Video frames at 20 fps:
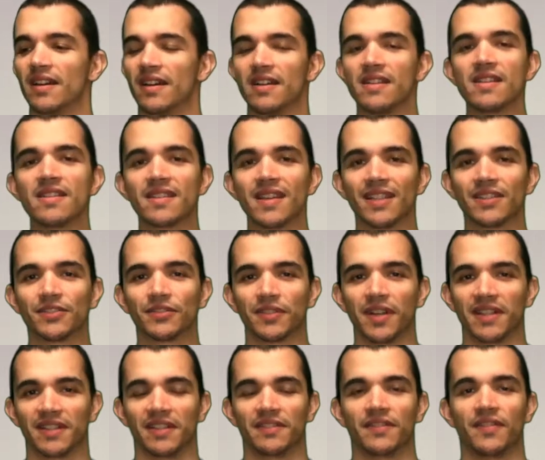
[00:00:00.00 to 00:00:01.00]

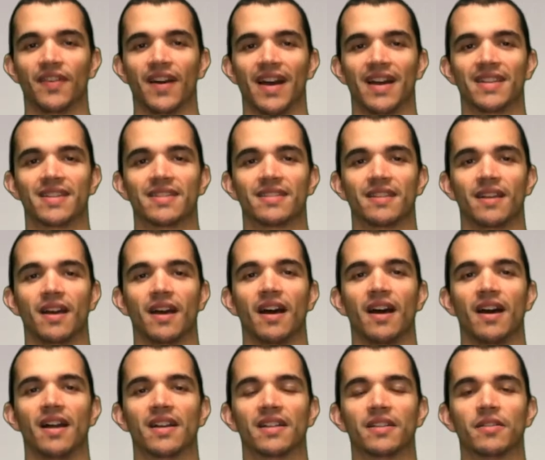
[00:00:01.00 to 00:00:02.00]
unsaturated fats
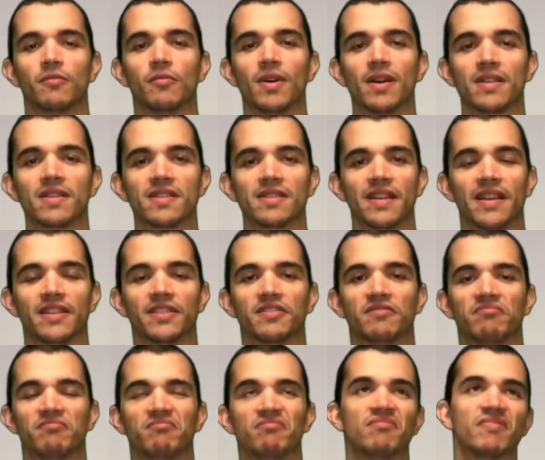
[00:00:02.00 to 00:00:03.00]
are the ones that
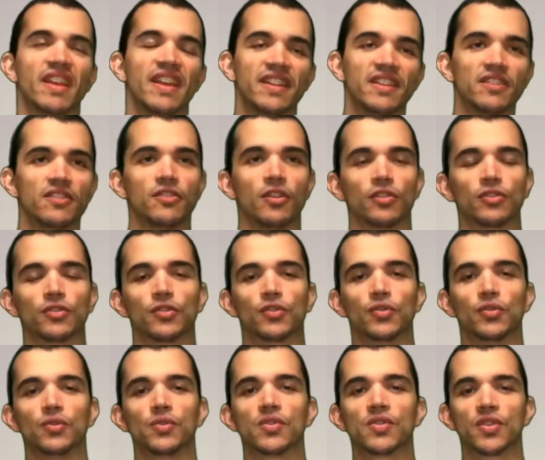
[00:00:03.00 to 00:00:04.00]
tend not
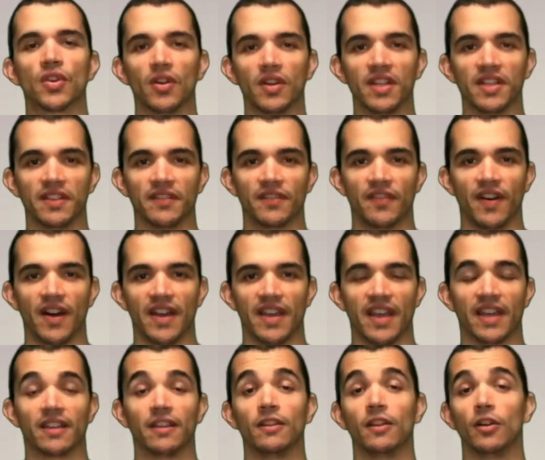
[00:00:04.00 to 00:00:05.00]
to solidify
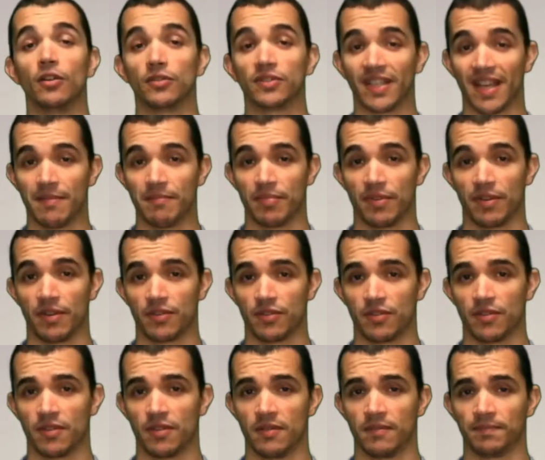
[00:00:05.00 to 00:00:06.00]
at low
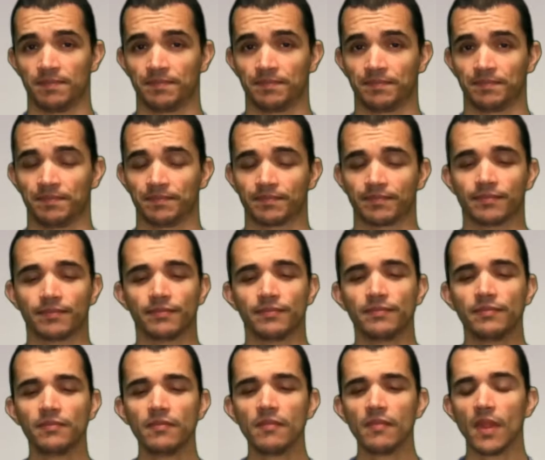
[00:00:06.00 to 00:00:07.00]
temperature.
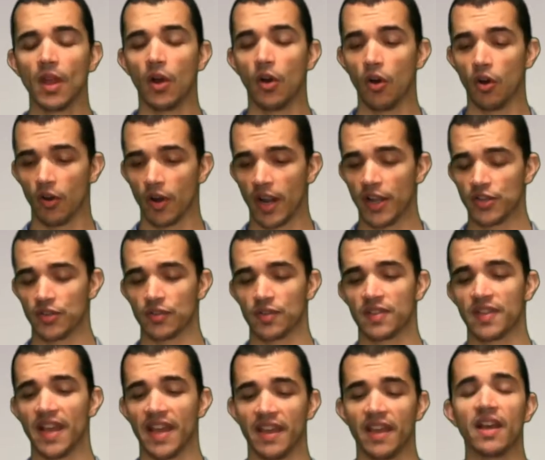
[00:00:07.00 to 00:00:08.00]
or I should
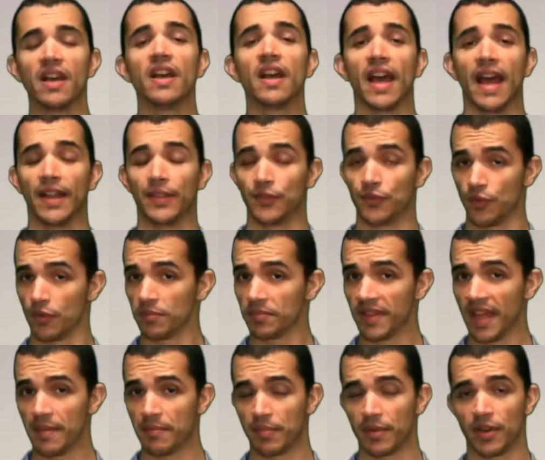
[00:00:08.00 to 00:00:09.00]
say, at room
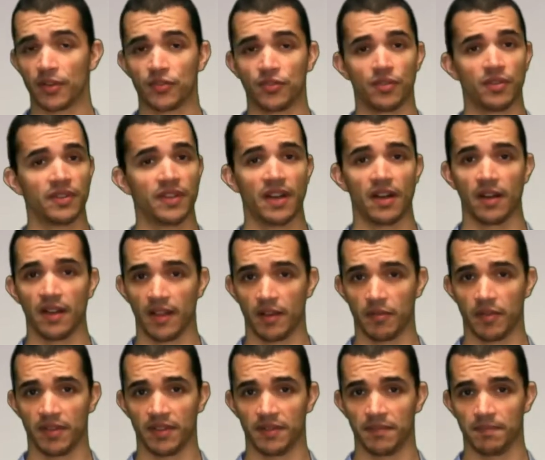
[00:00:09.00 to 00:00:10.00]
temperature, they are
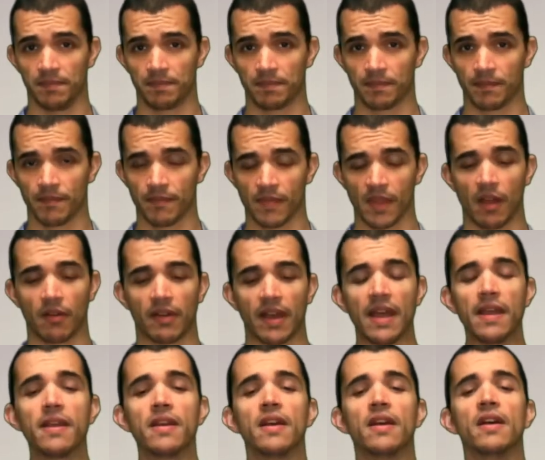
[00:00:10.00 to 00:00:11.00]
liquid.
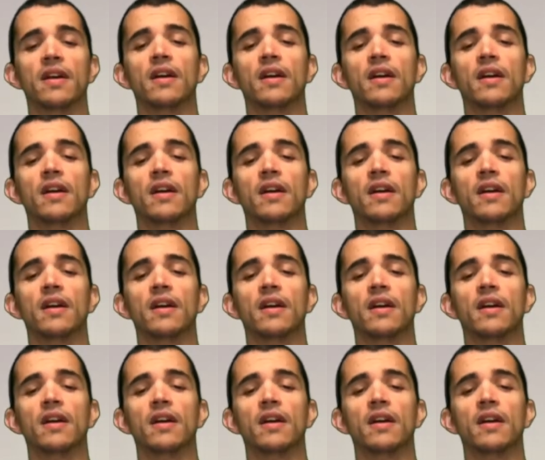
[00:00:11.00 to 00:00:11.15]
Okay?